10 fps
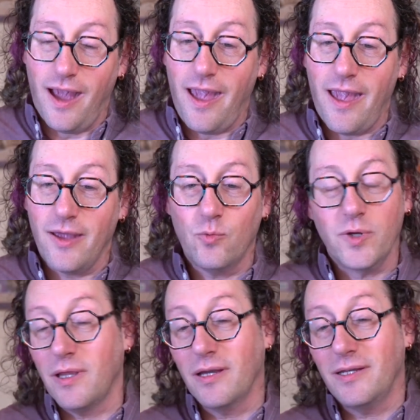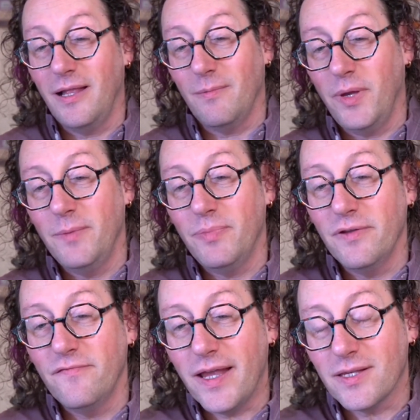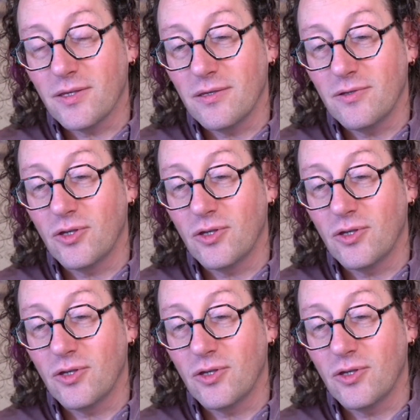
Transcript: and we'd like to help people invest.